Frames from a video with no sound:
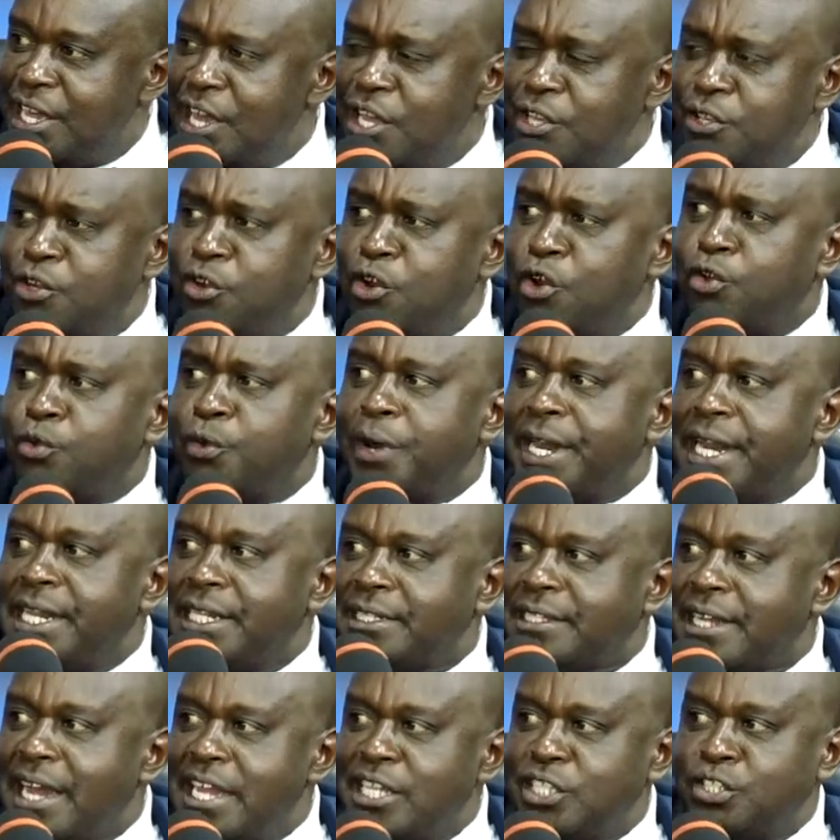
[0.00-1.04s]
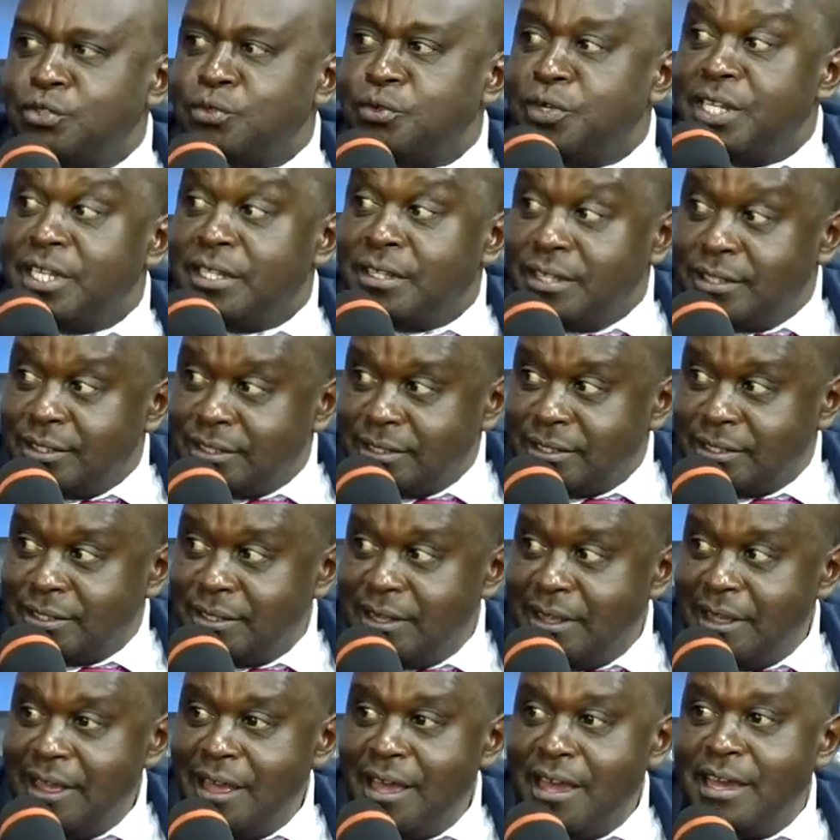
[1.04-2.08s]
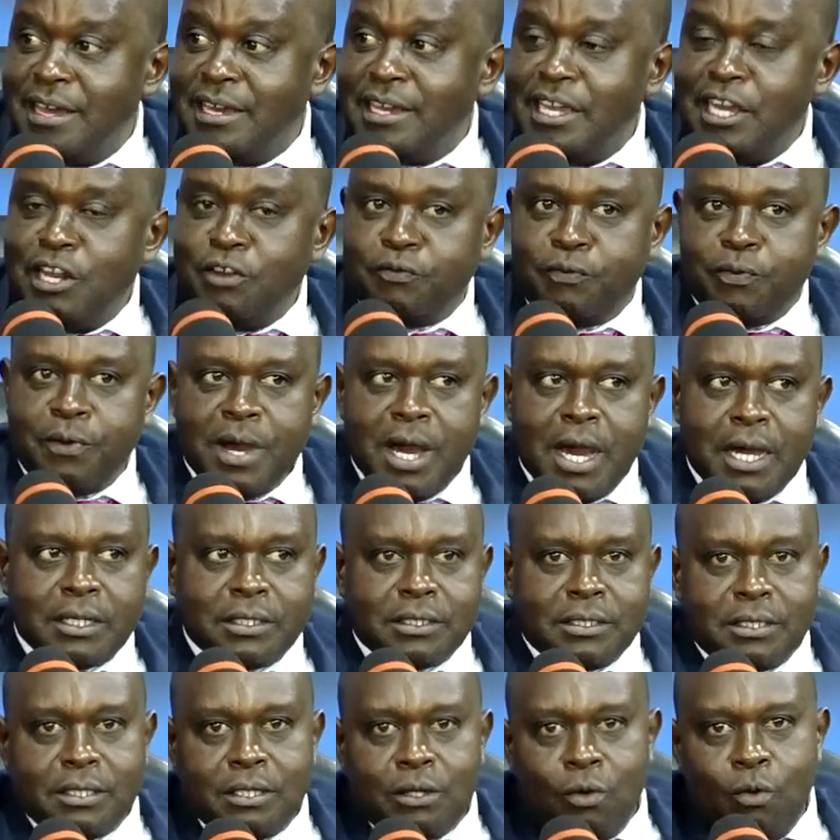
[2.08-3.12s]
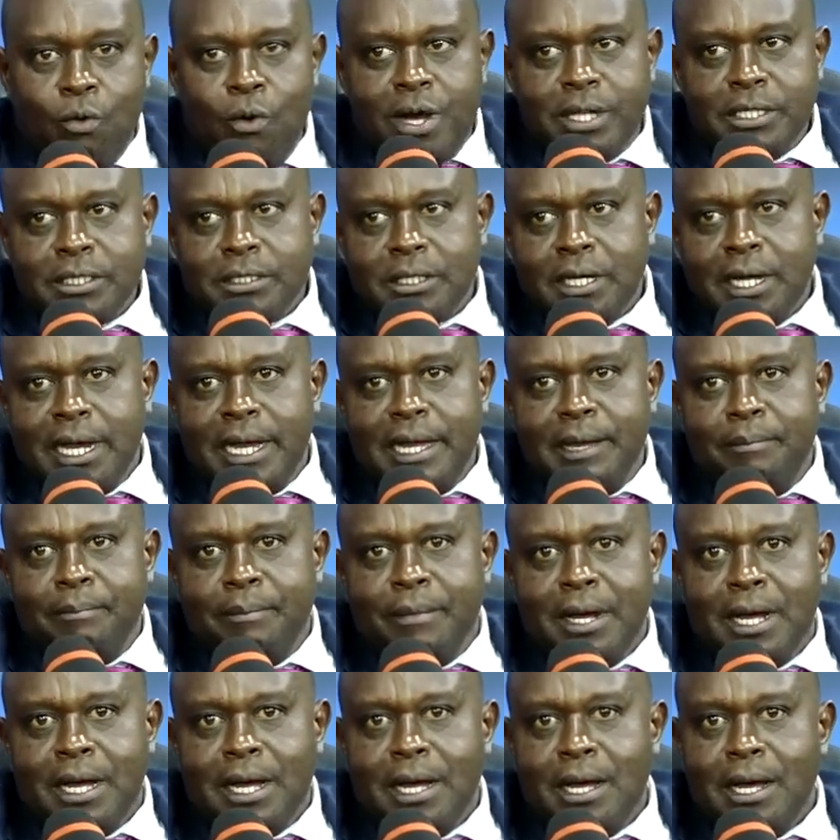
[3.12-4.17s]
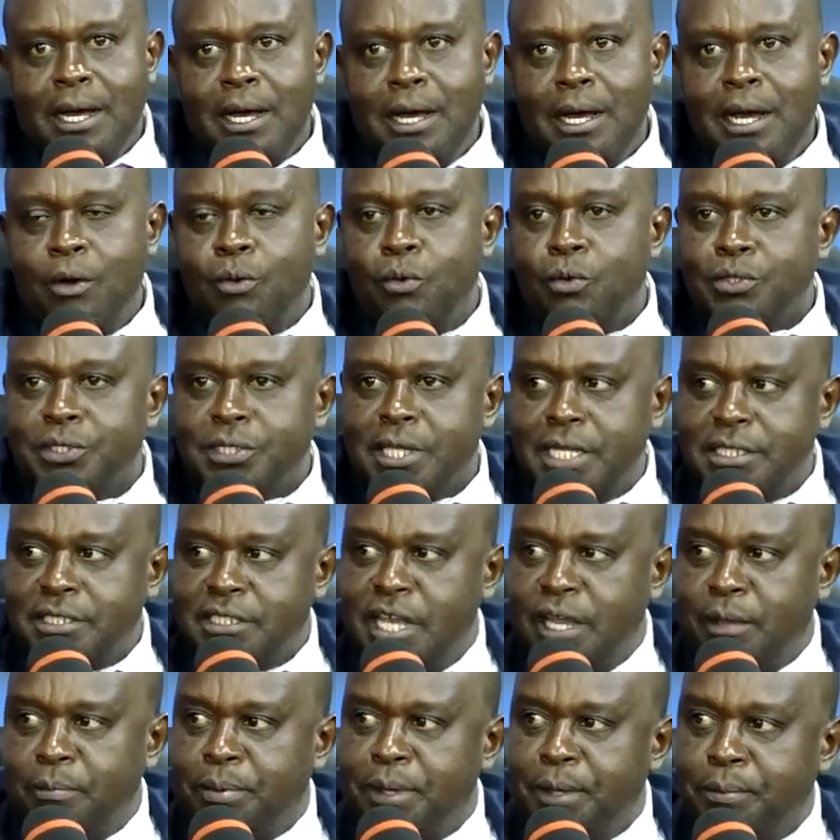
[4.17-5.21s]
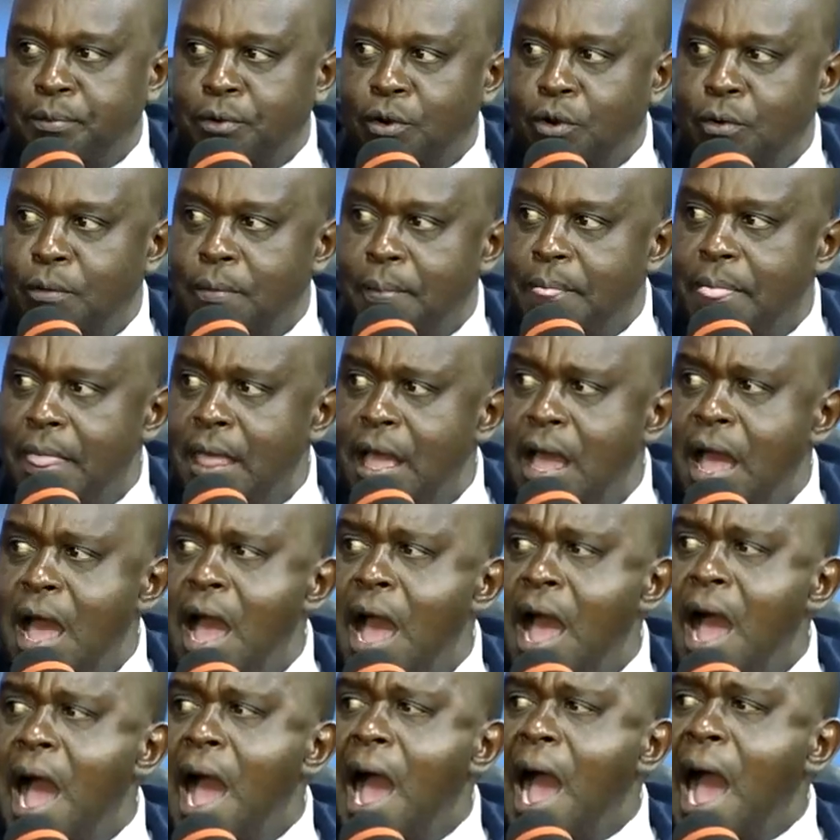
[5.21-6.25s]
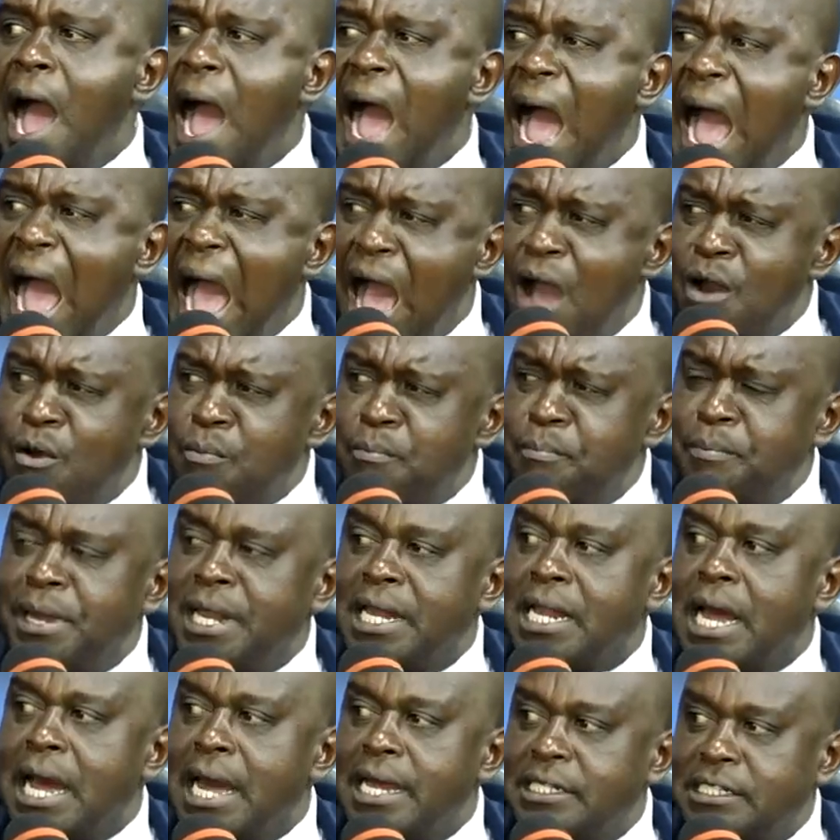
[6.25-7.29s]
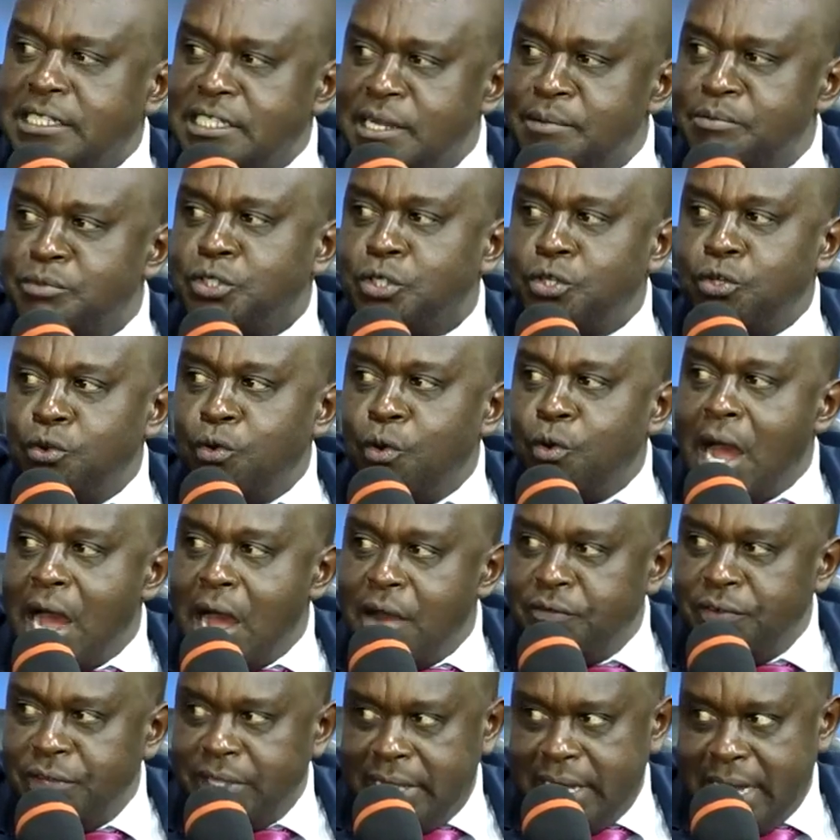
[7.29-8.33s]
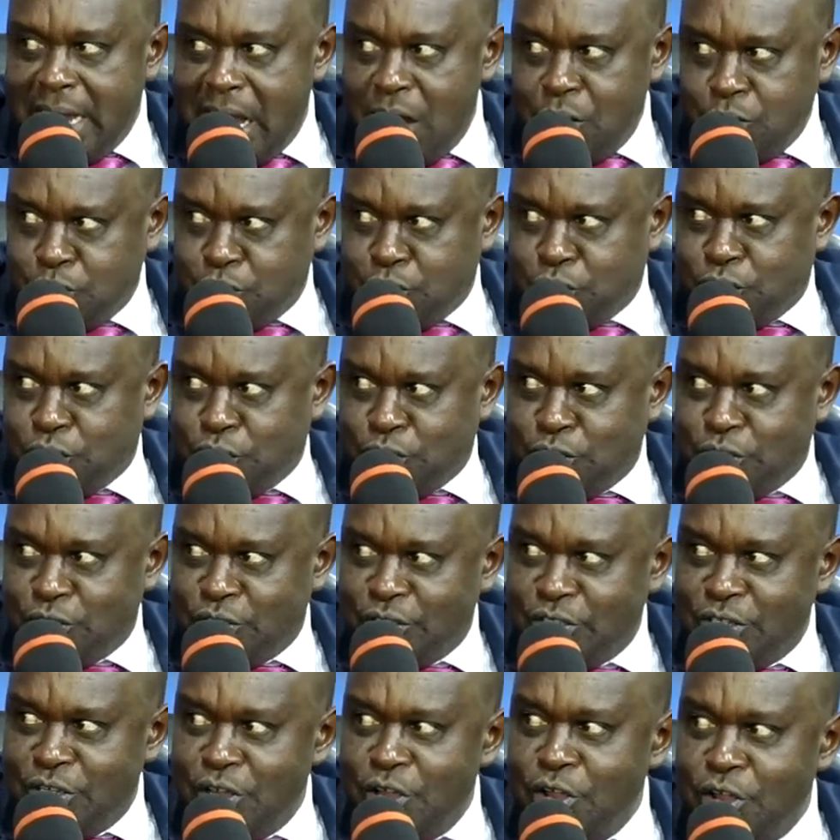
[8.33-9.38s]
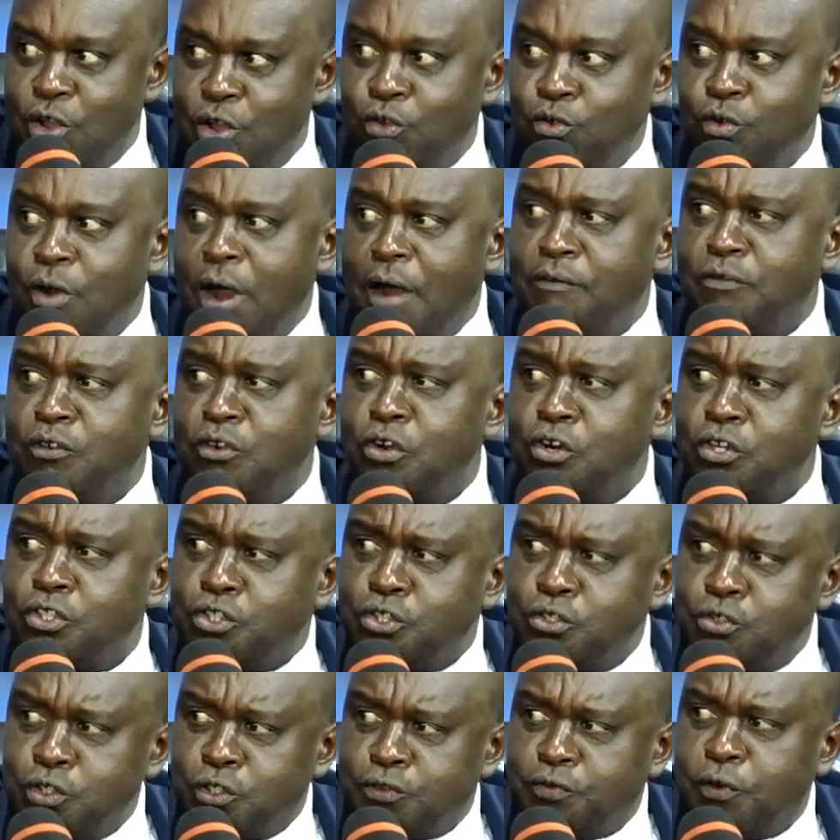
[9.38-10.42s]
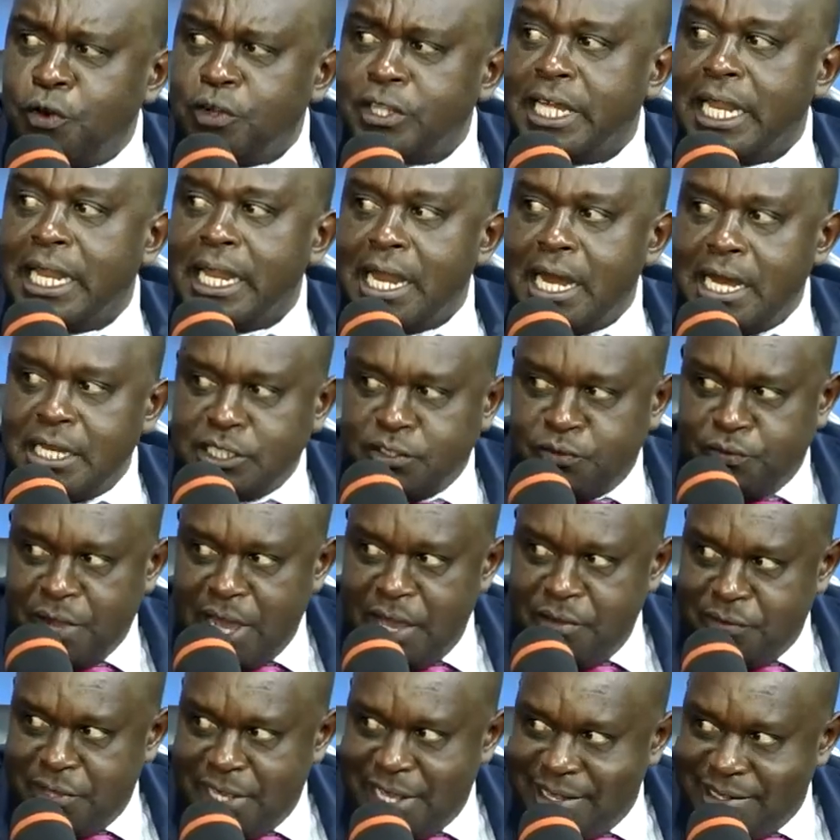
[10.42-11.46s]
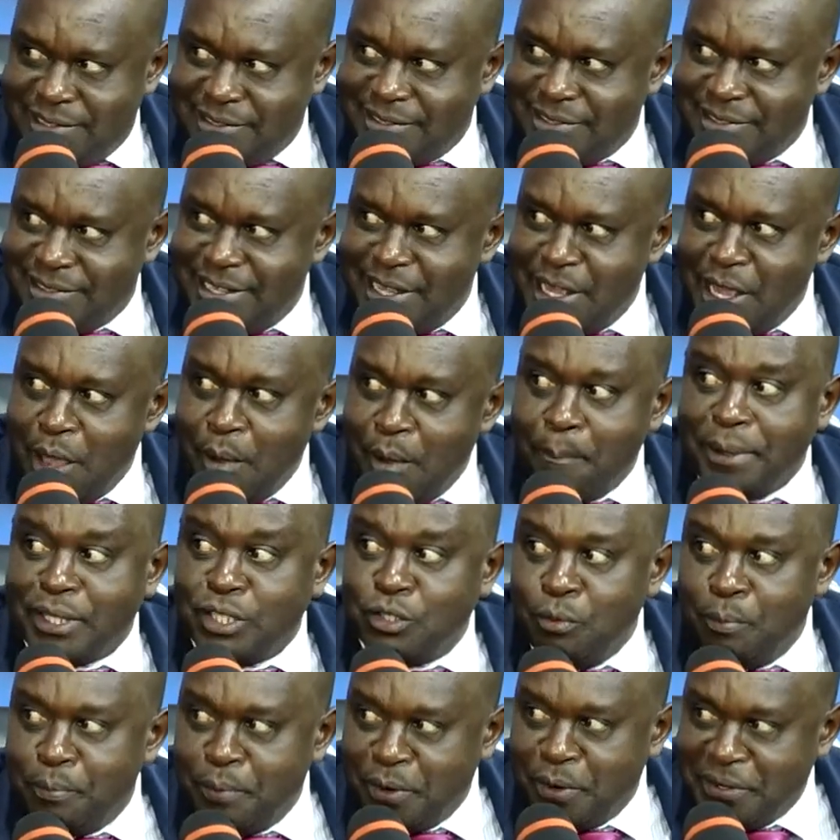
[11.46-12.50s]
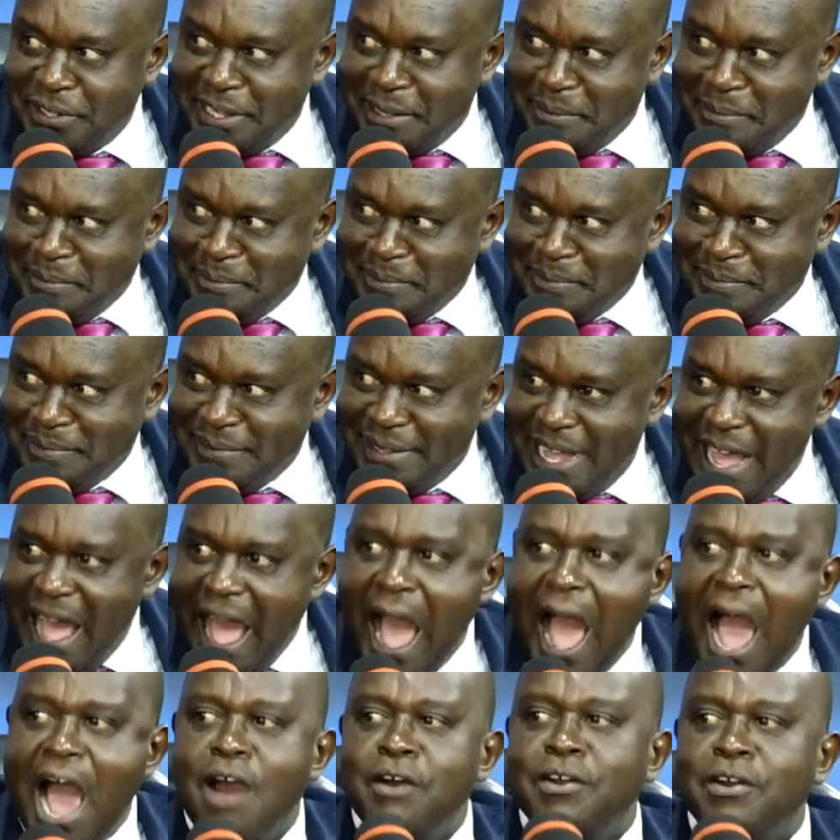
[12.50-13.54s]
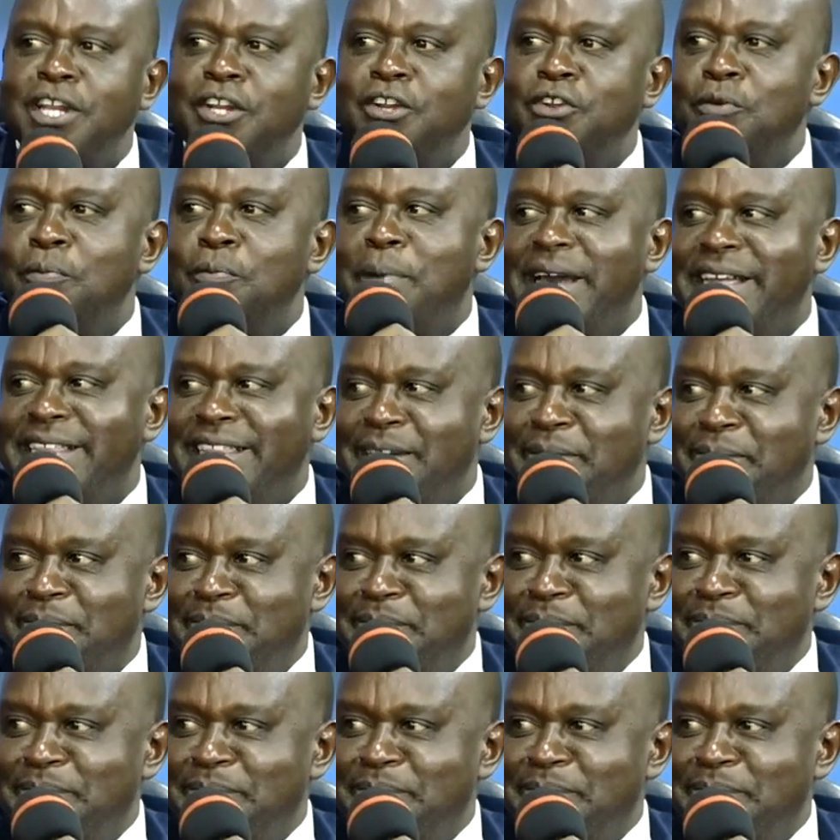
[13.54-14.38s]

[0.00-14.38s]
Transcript: You know you are enticed. You need this. In fact, one time I was asking people, how many items do you have in the house you have not used for the last 5 years, but you bought them? How did you buy them?